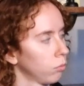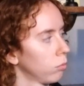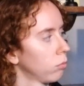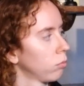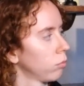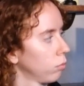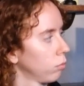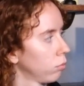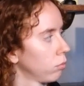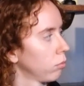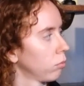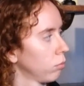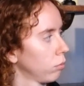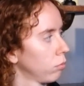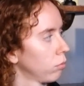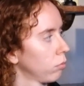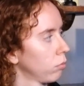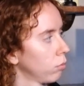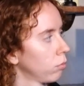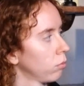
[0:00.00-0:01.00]

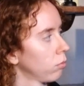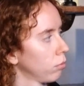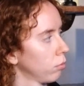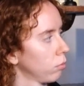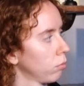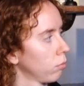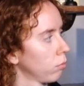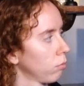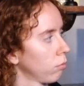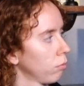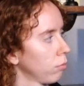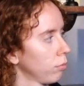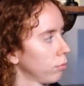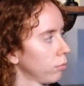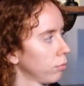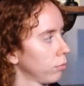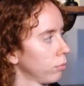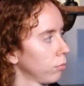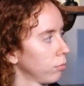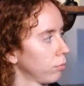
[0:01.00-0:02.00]

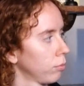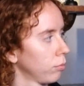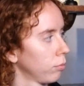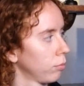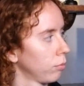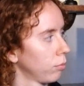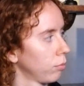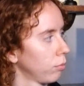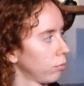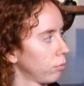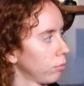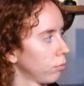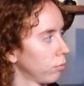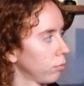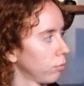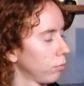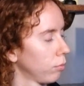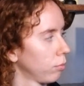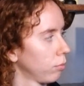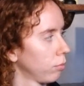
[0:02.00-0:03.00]

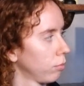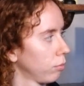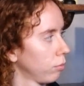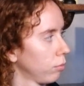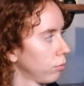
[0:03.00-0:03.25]
(not speaking)